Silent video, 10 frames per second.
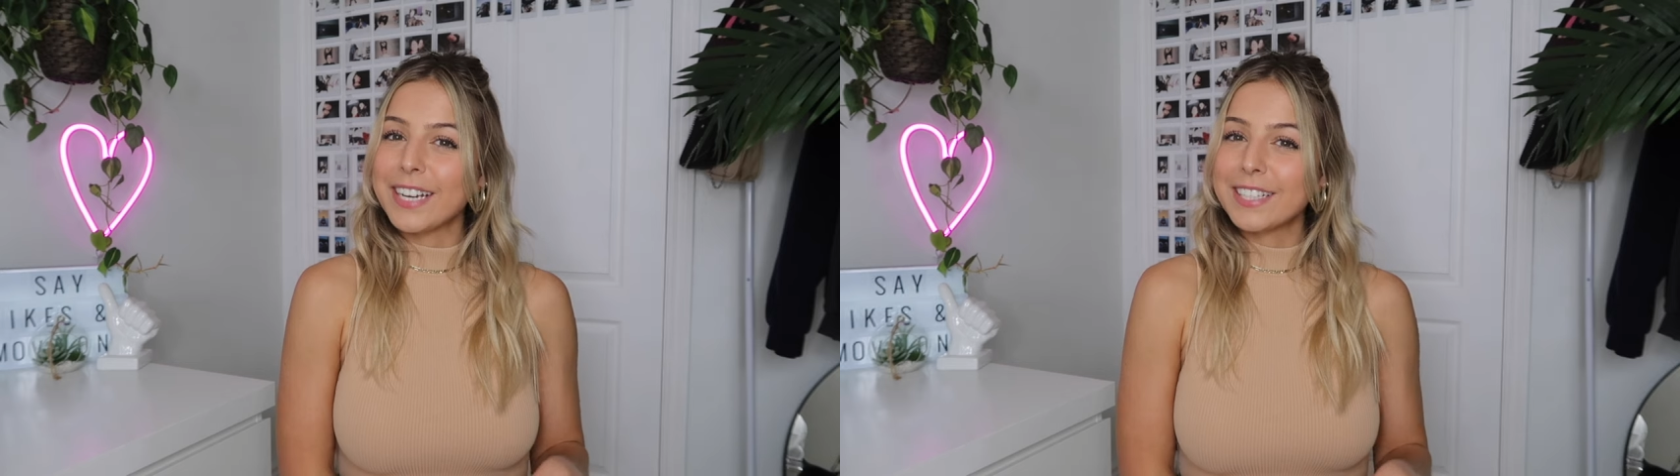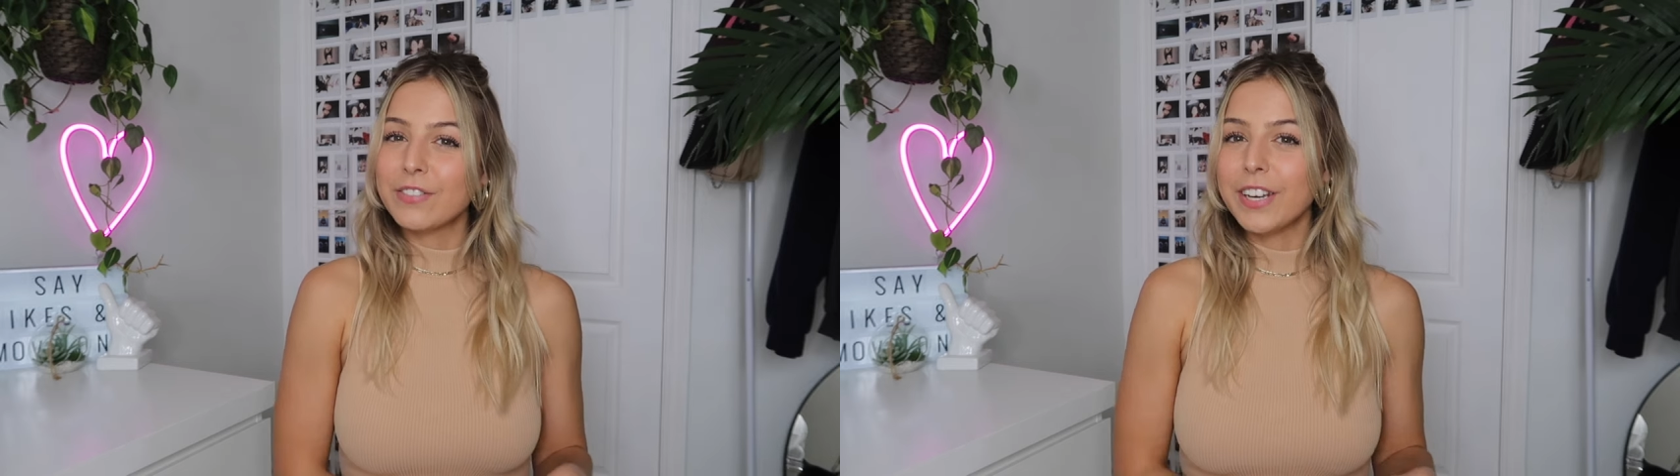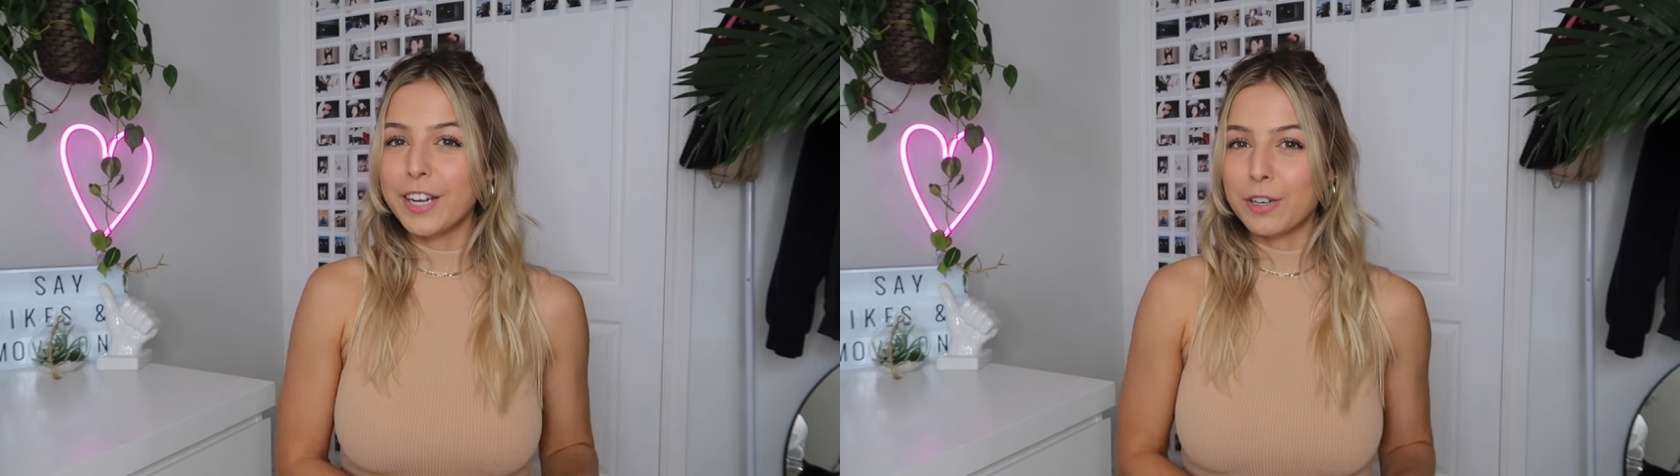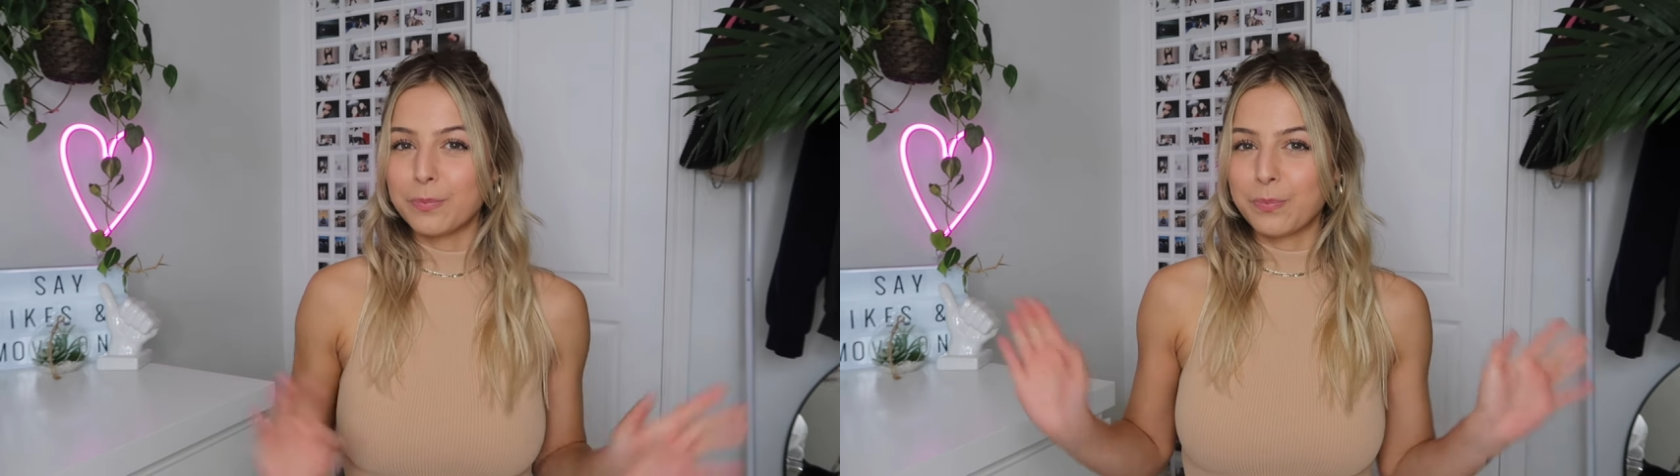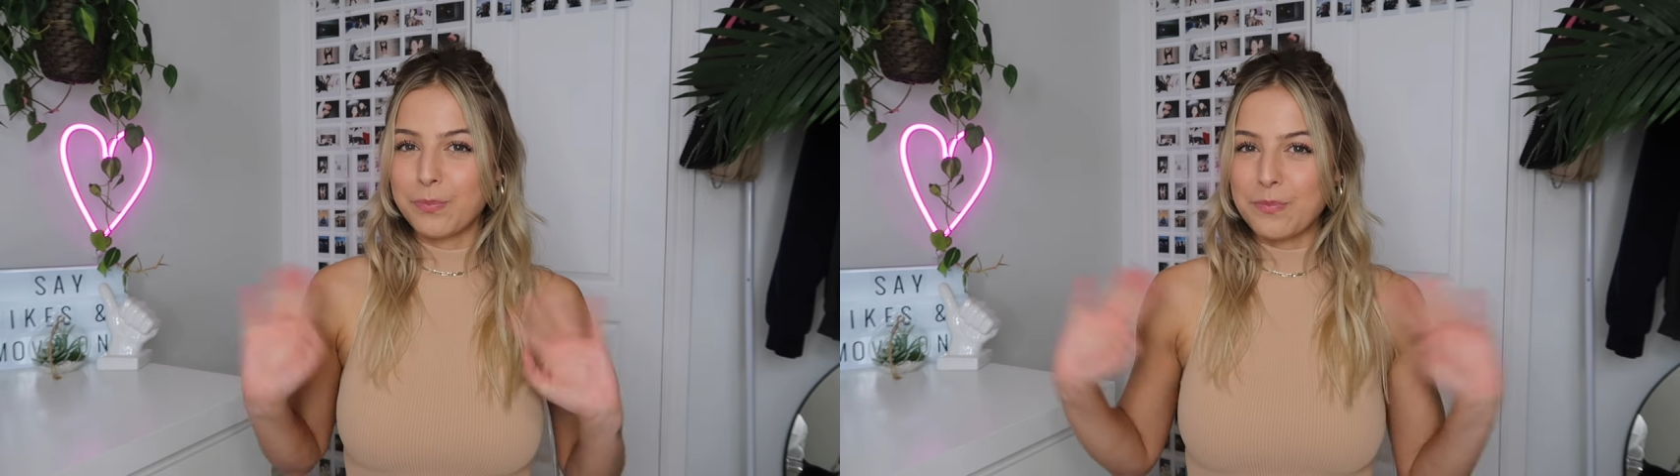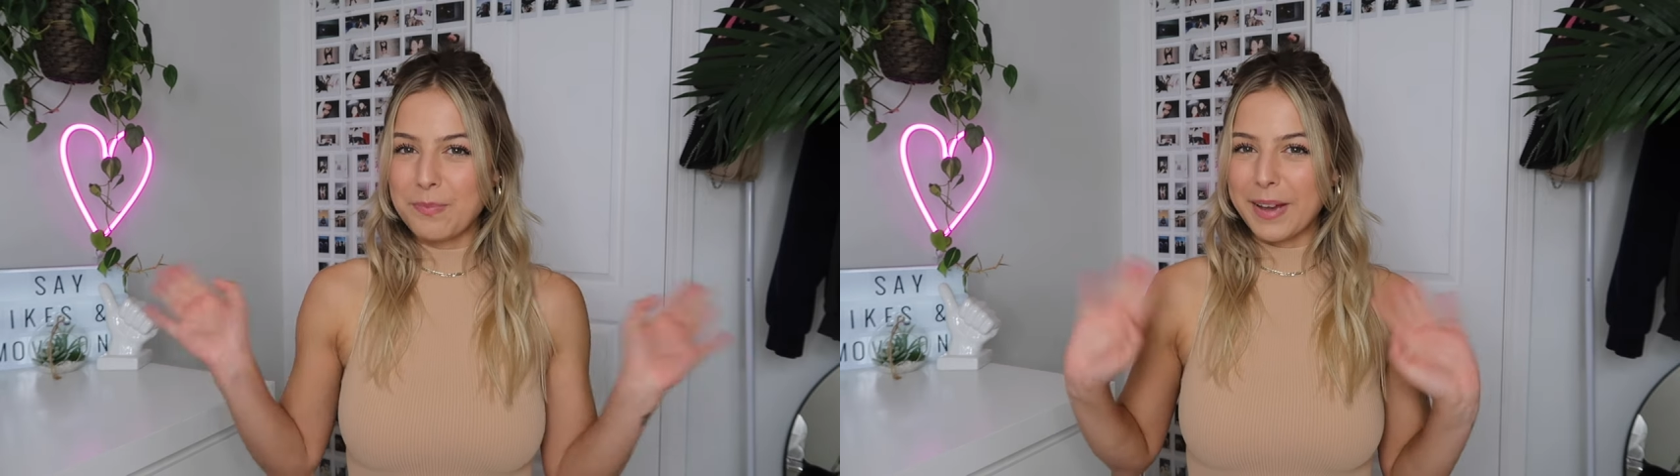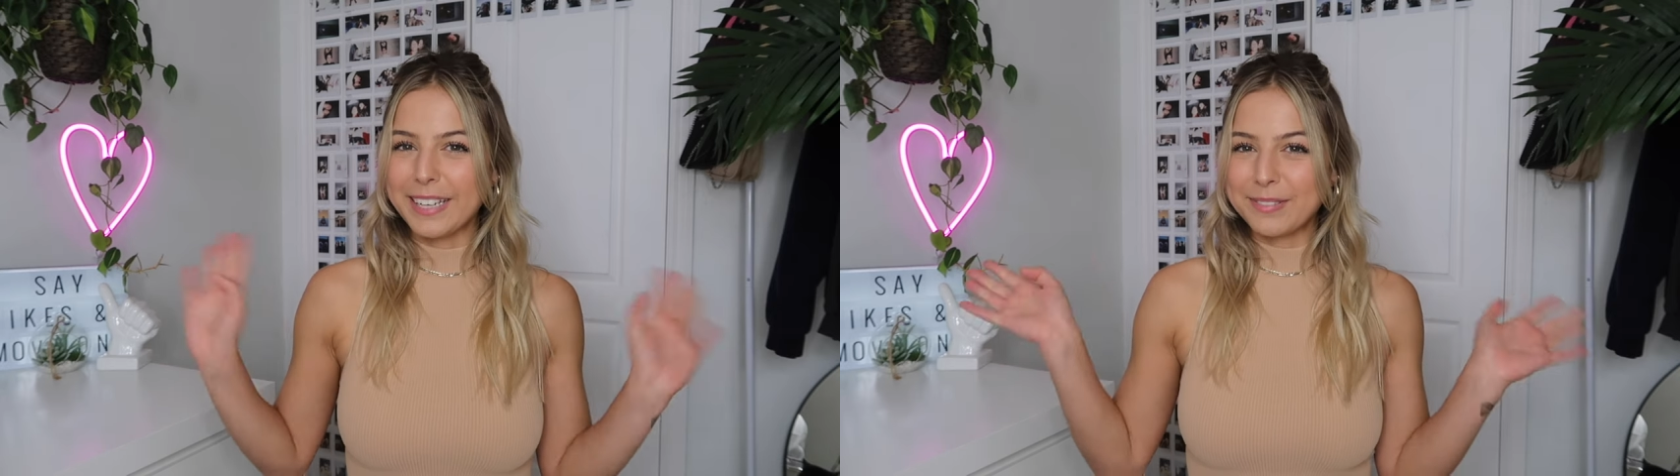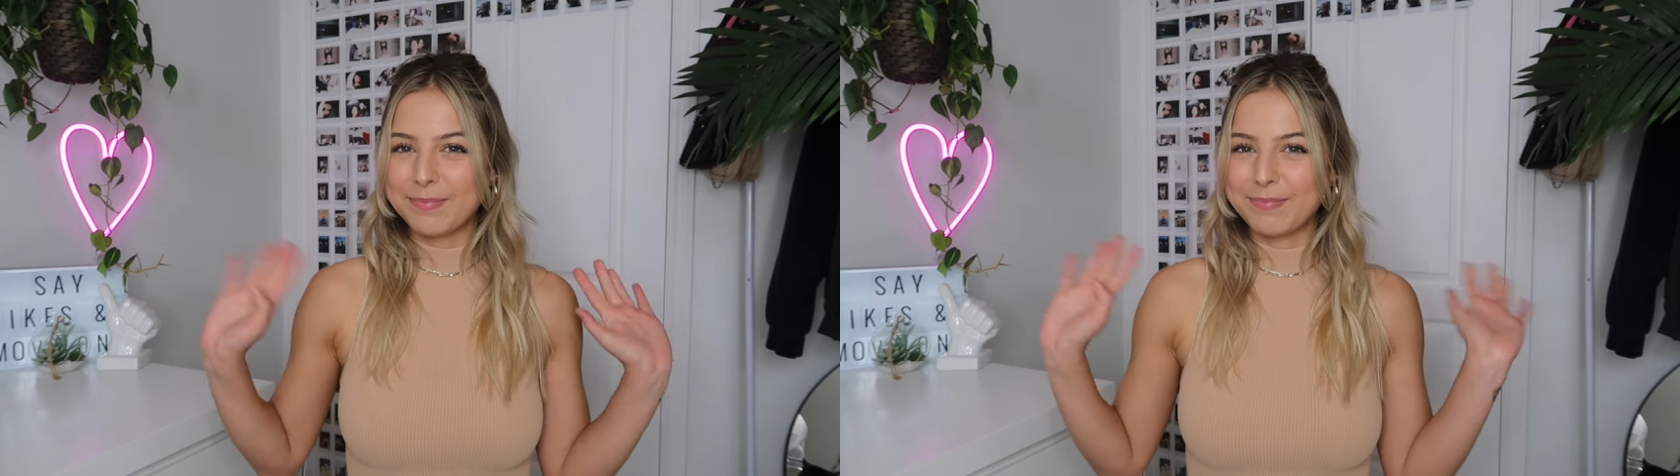next video. Bye.